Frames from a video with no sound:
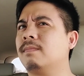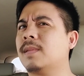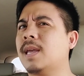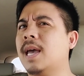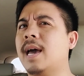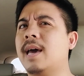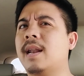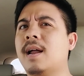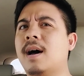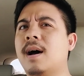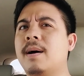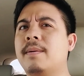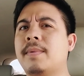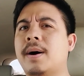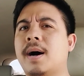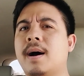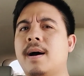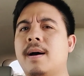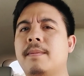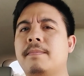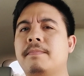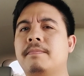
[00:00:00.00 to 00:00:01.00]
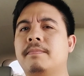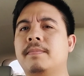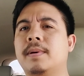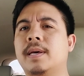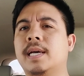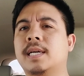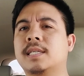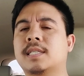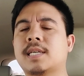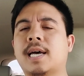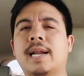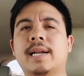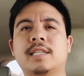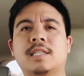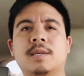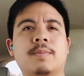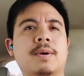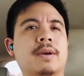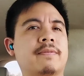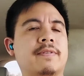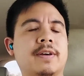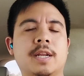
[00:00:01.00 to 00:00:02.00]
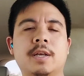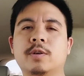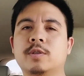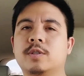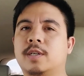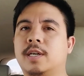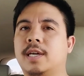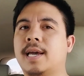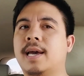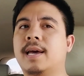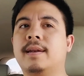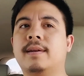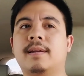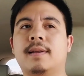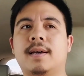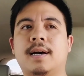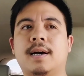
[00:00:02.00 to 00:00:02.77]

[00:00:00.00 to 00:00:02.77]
I'm excited to make videos again.